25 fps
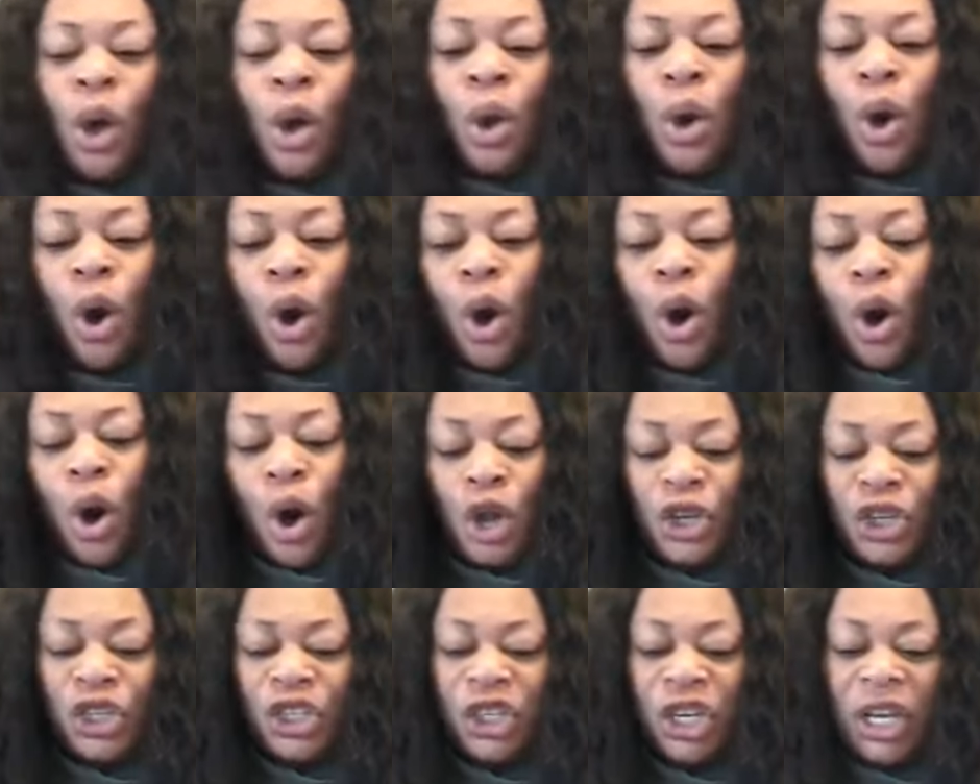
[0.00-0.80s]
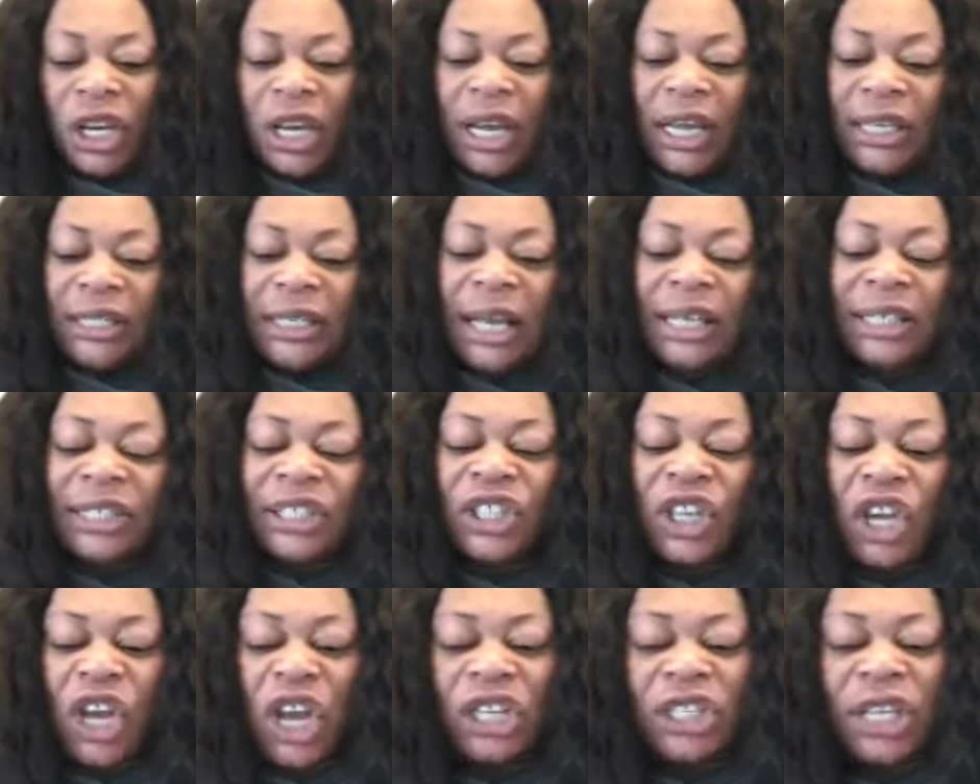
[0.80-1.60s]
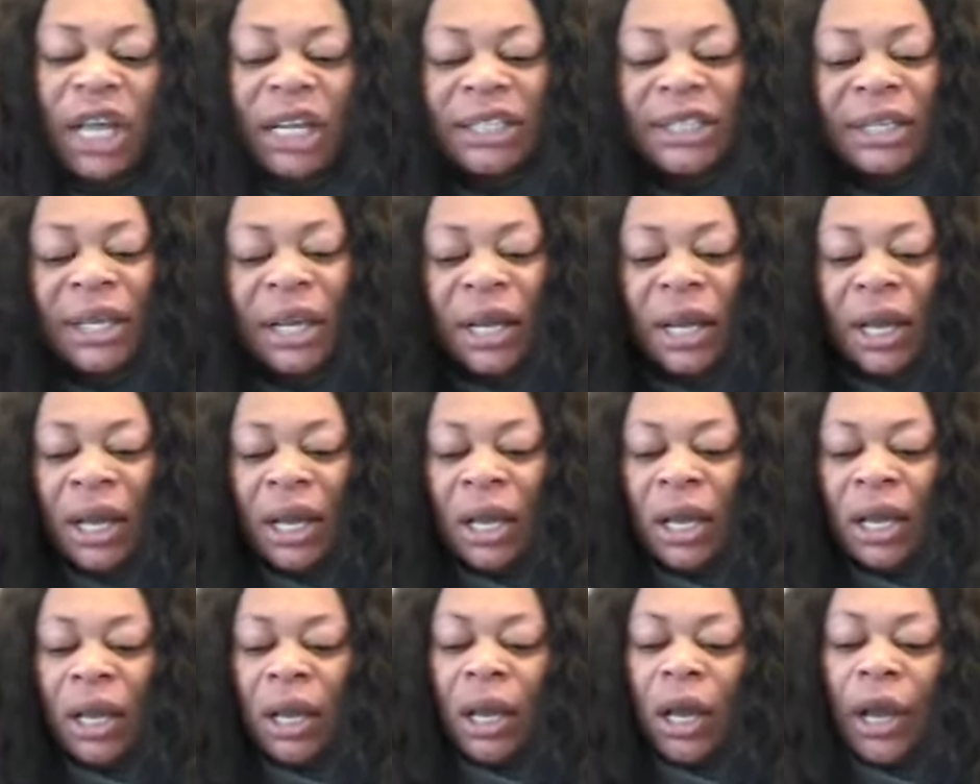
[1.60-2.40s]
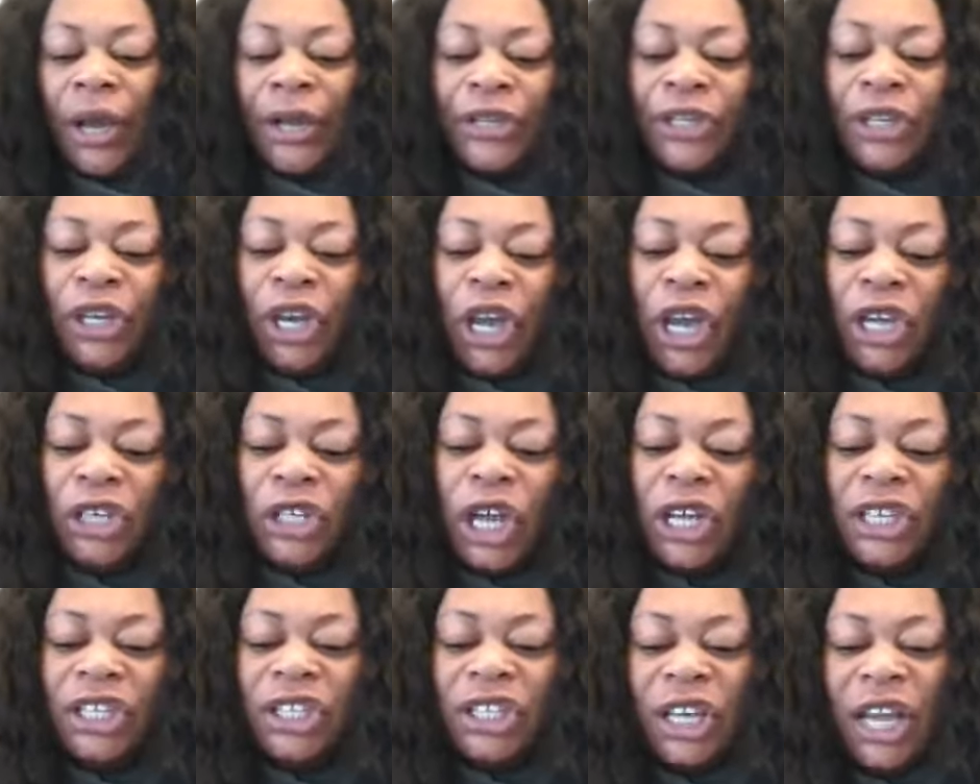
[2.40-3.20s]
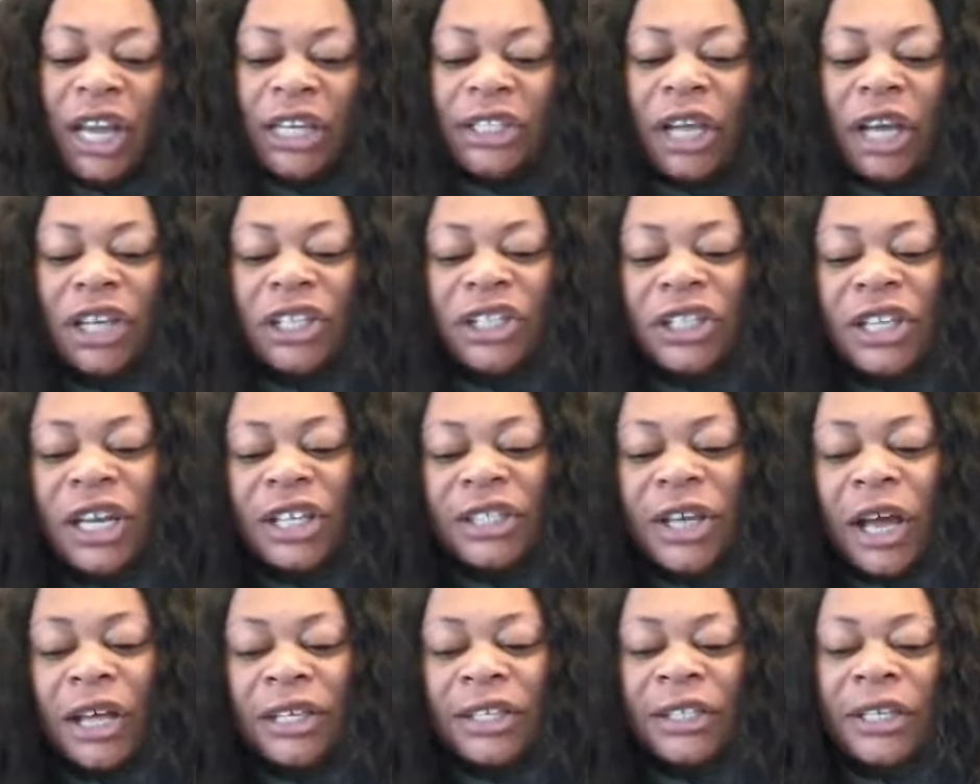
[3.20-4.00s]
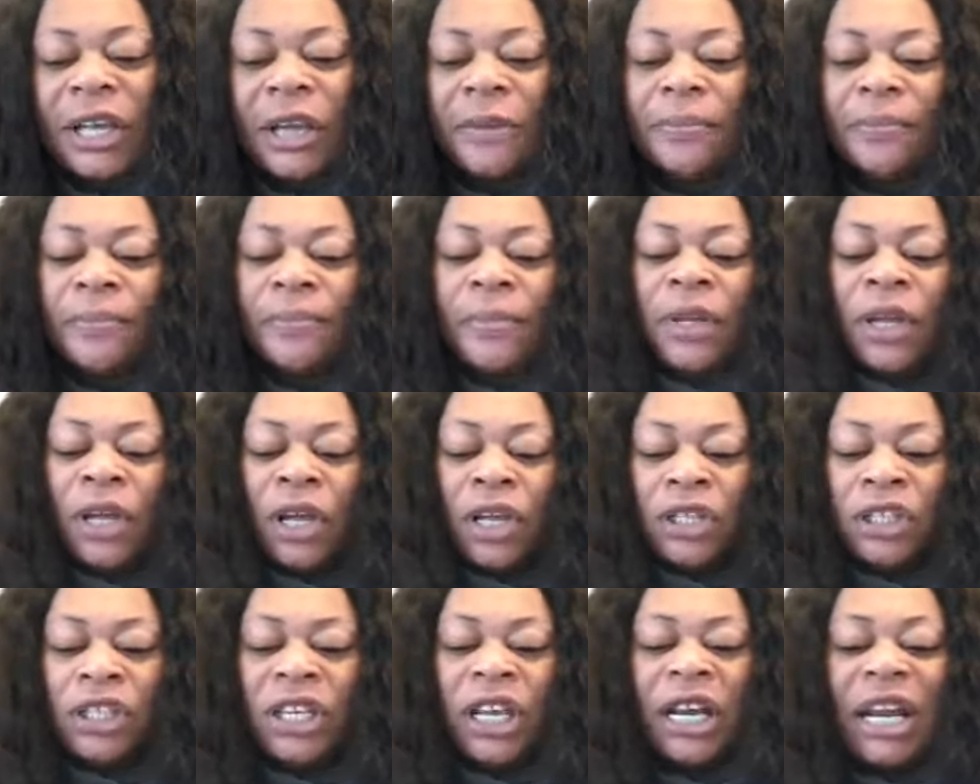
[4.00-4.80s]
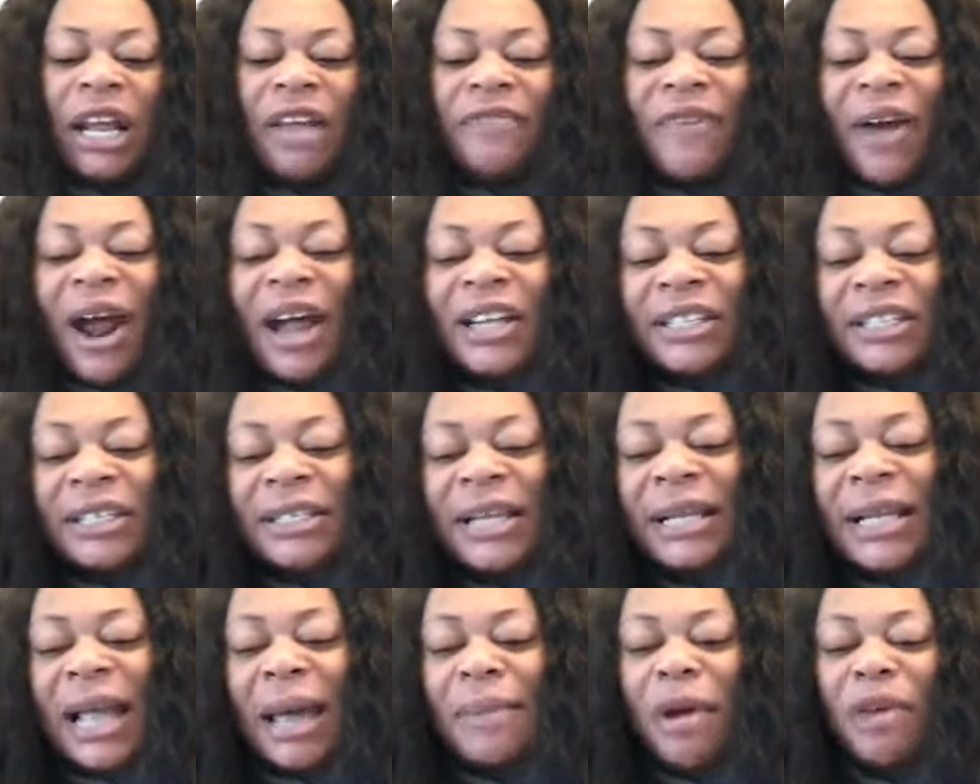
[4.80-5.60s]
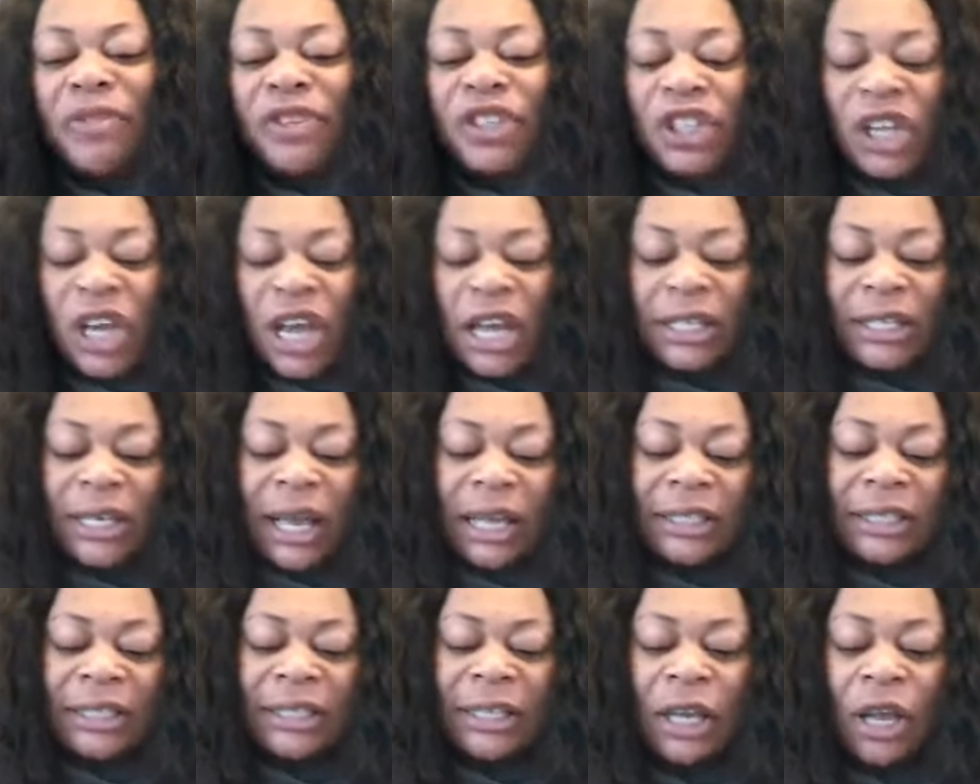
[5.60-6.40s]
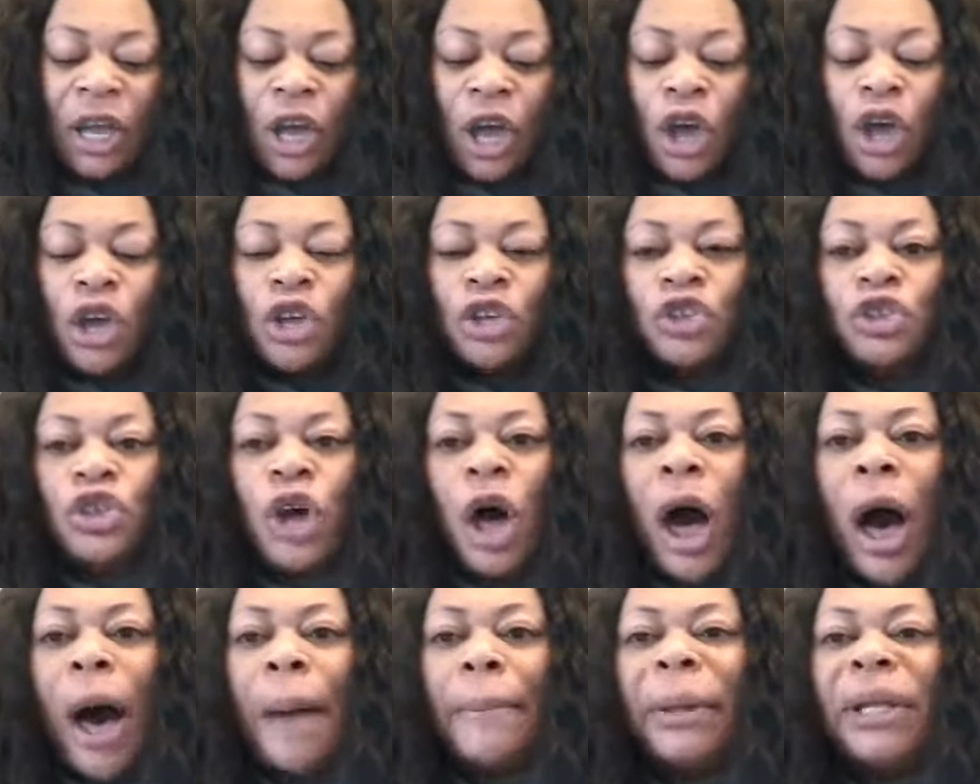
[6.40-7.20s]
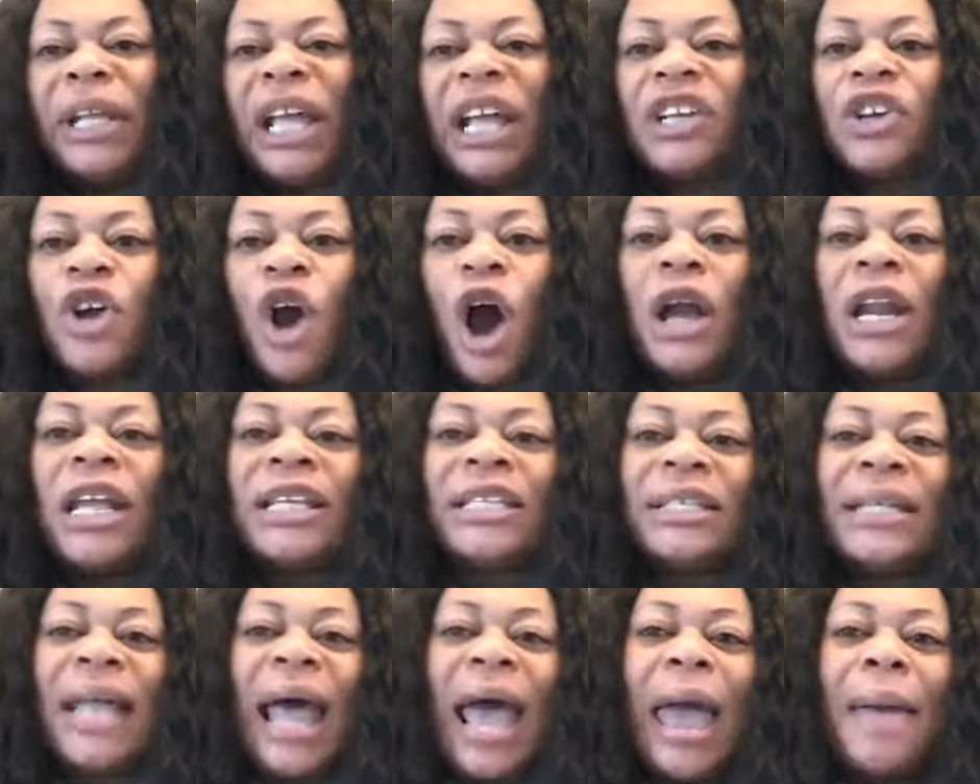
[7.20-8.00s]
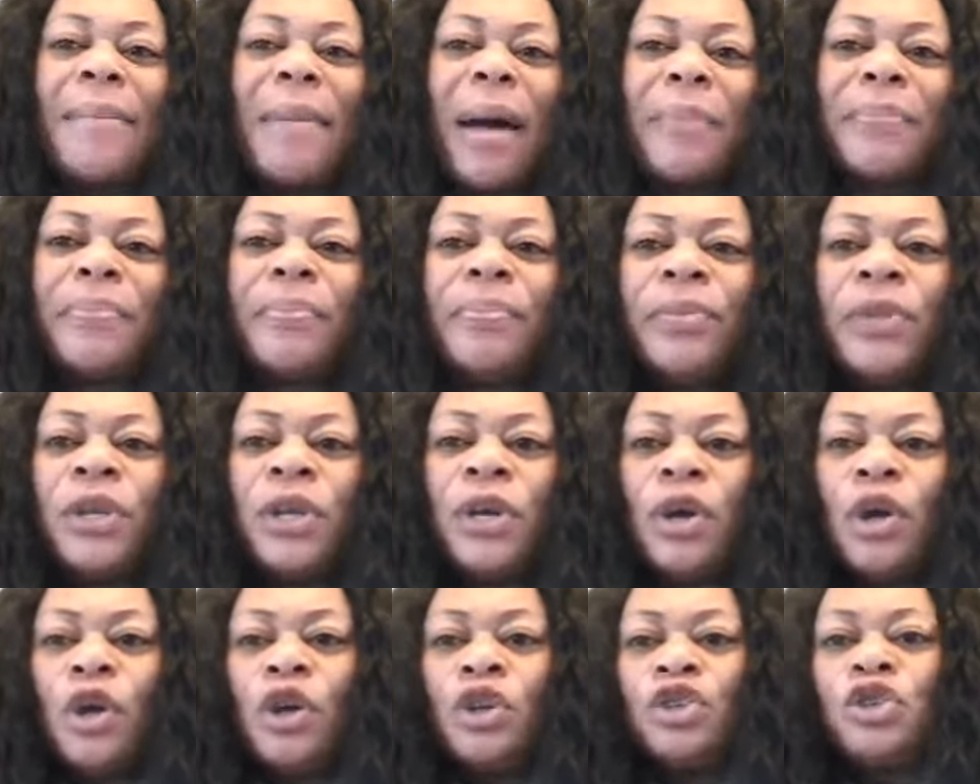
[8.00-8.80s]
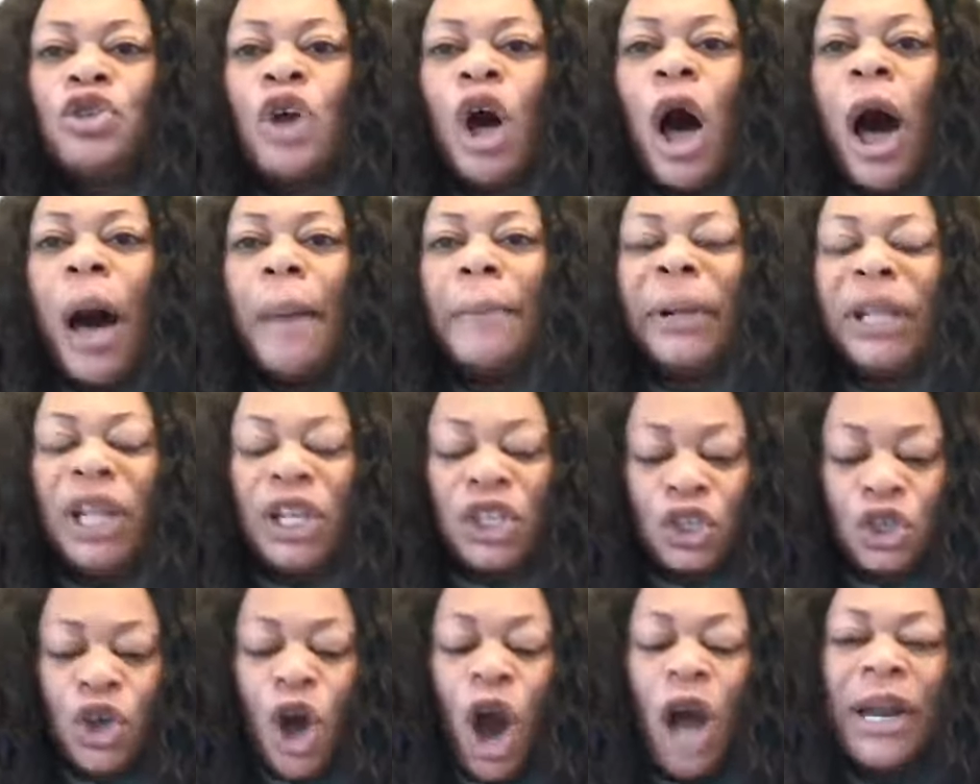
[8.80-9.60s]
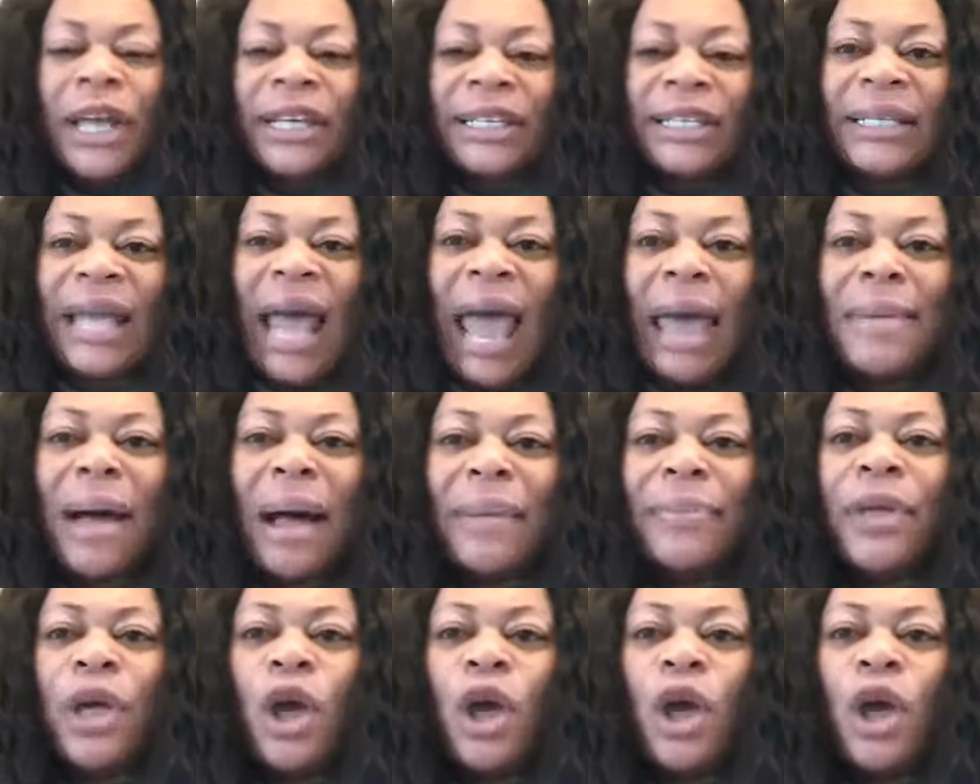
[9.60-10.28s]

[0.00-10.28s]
Oh, Jesus, Jesus, Jesus, Jesus, Jesus. Deliverance in the name of Jesus. Somebody call his name. Somebody's called his name.